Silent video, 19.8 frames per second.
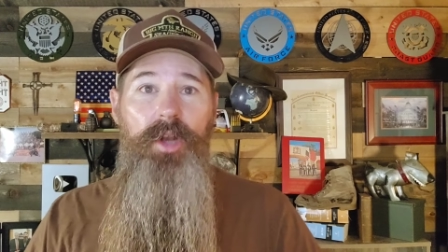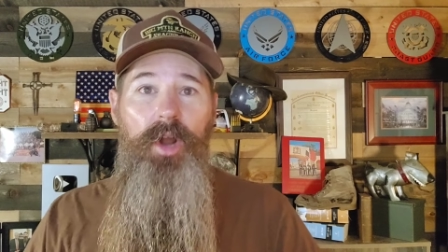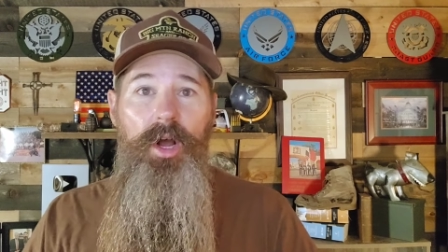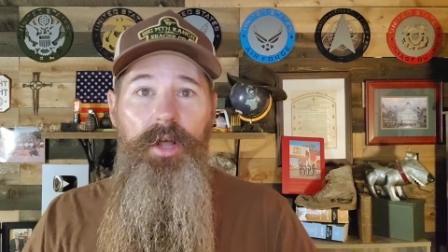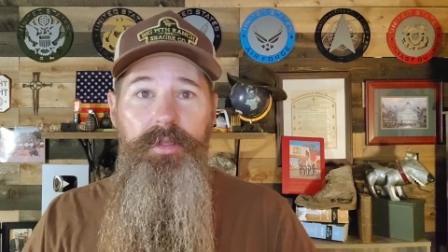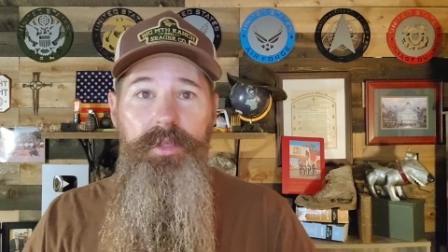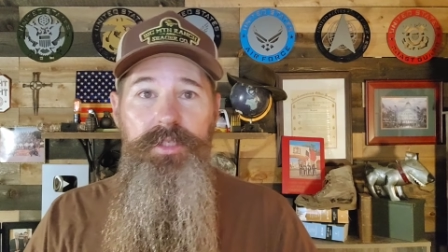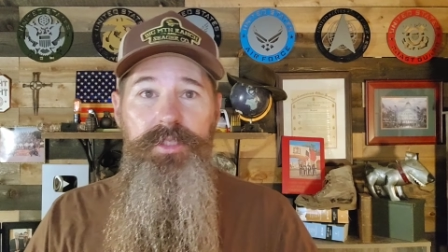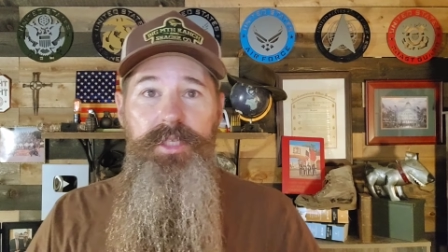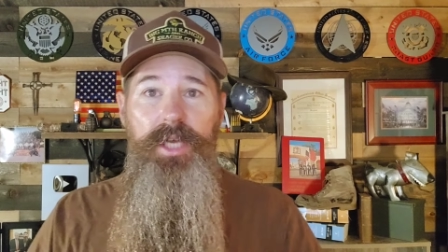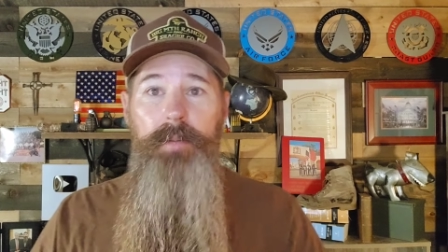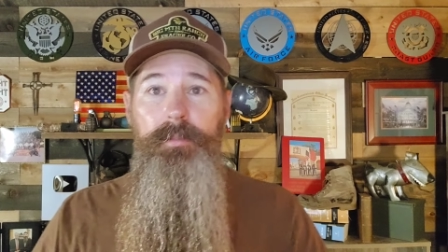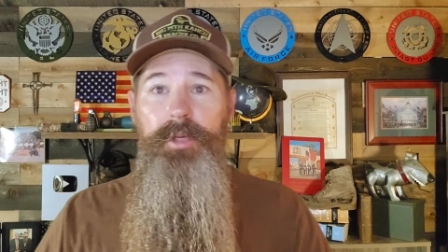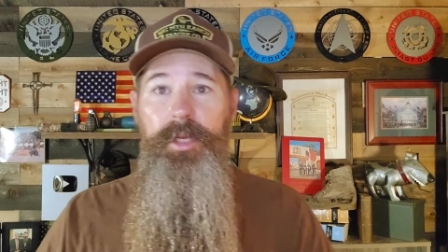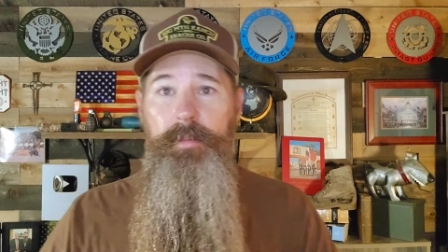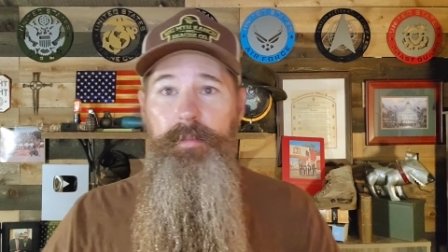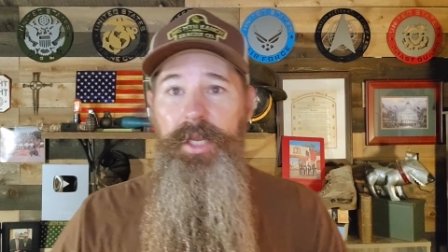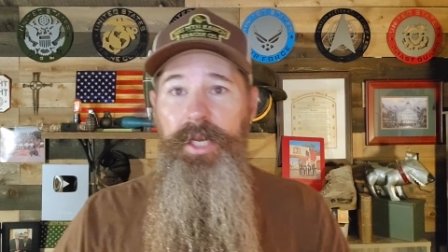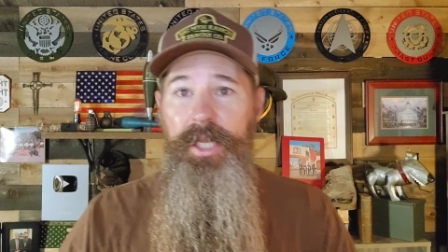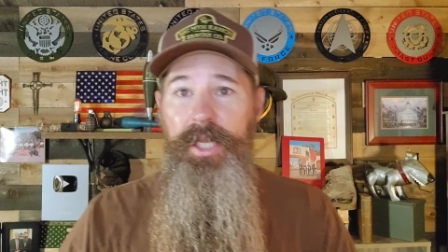on the
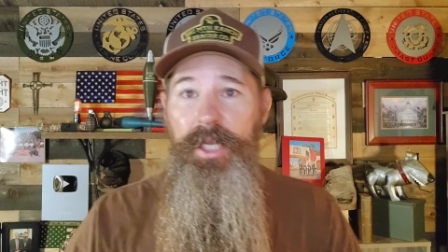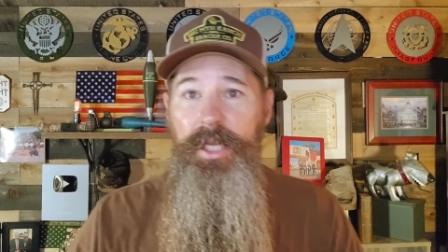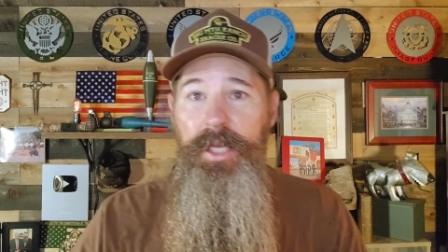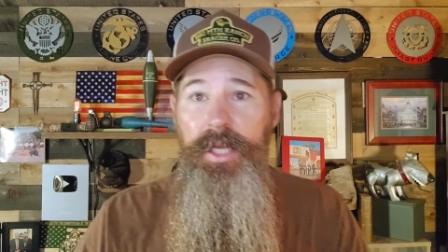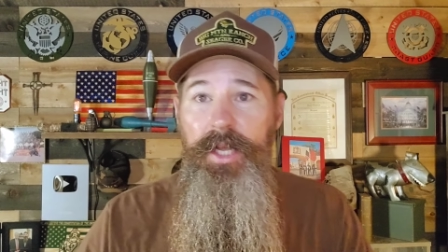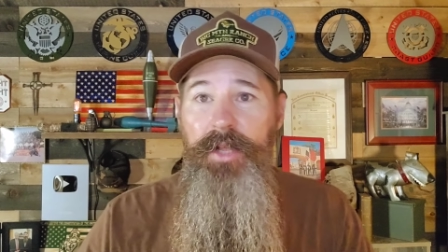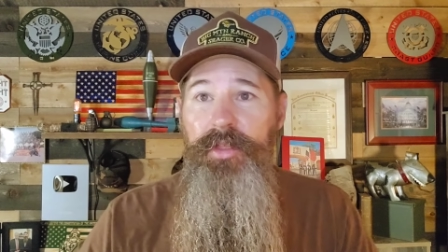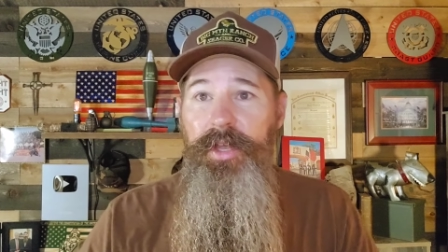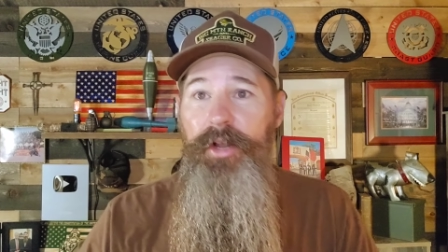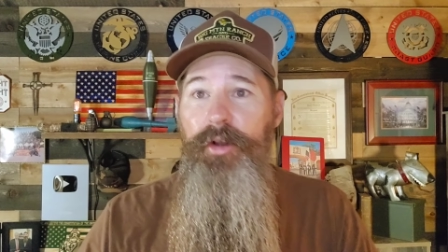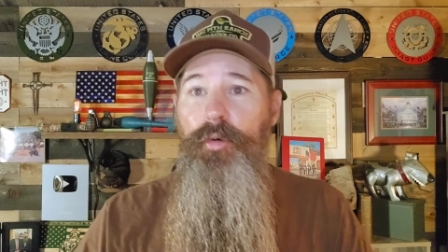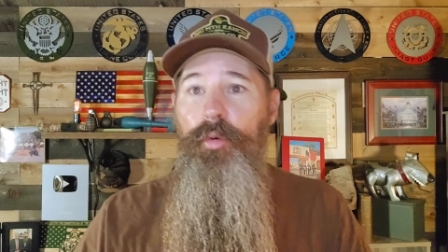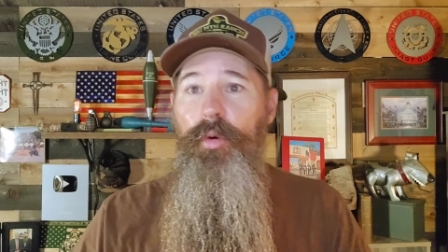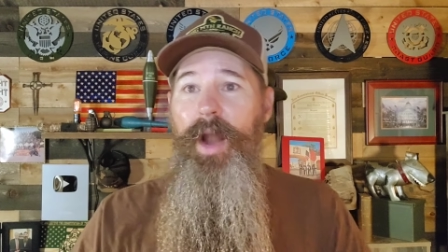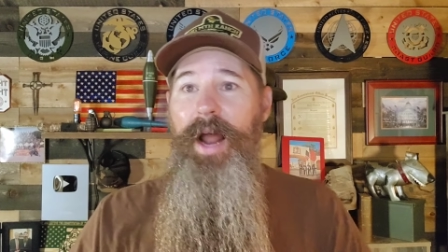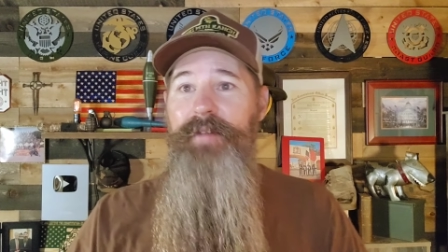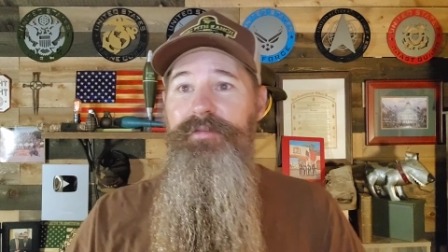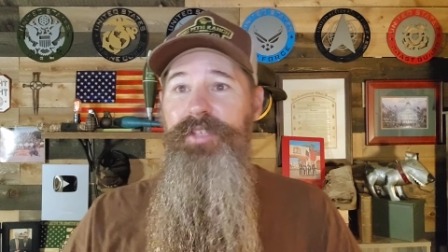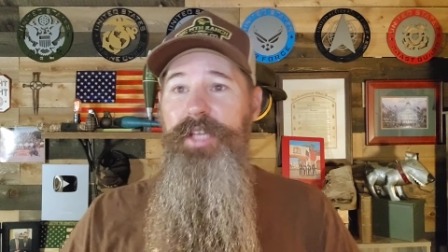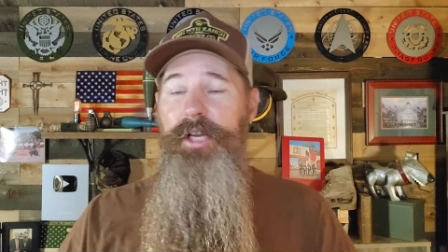subcommittee that
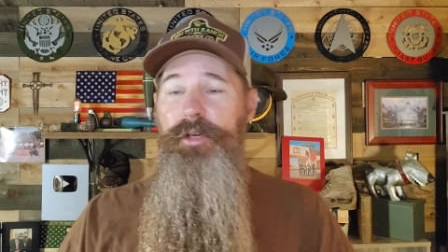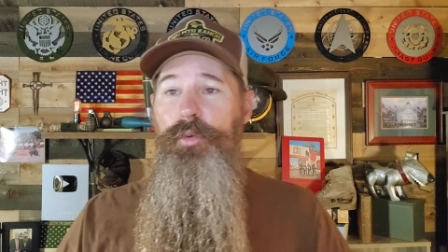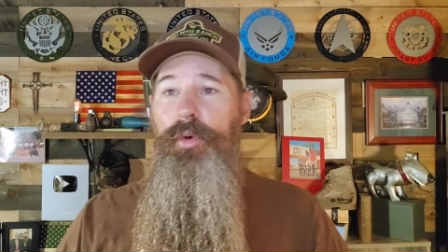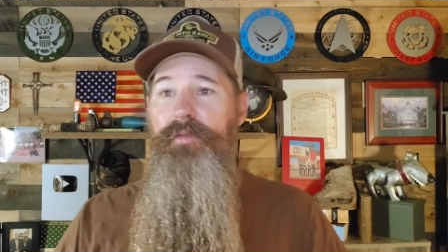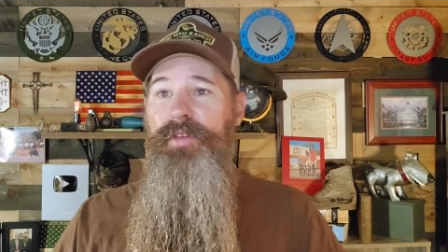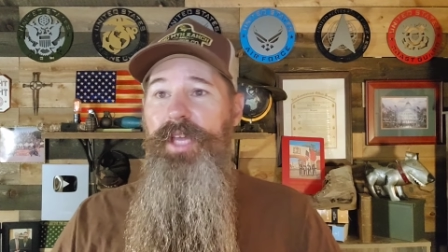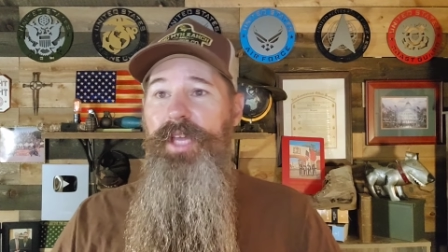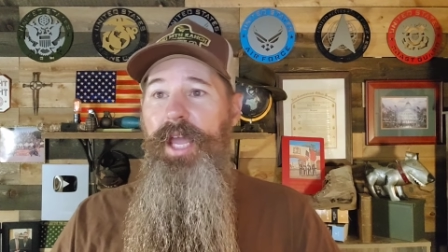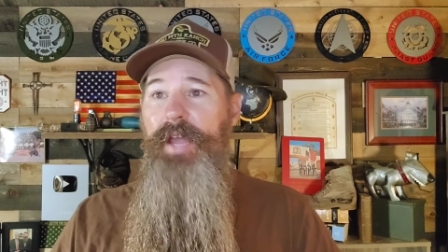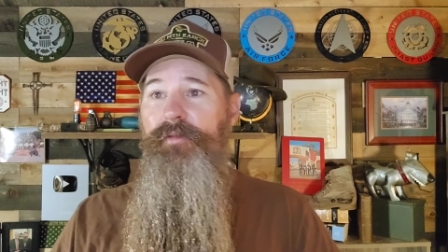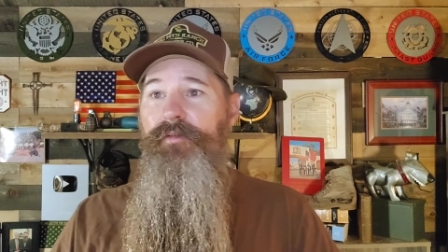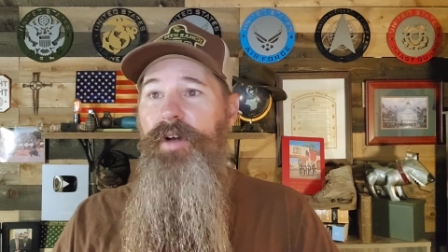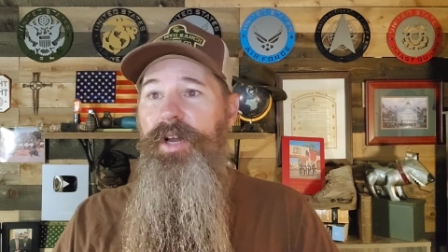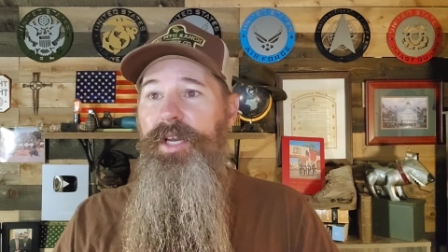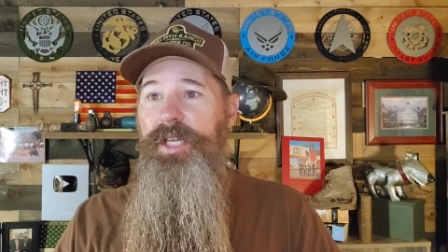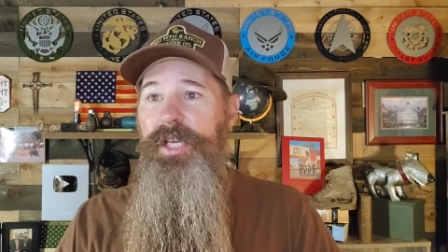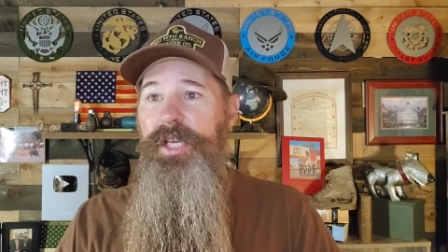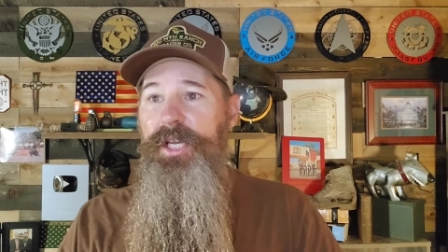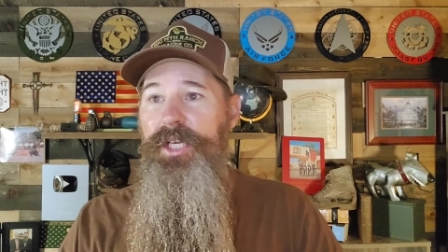crafts annual VA funding,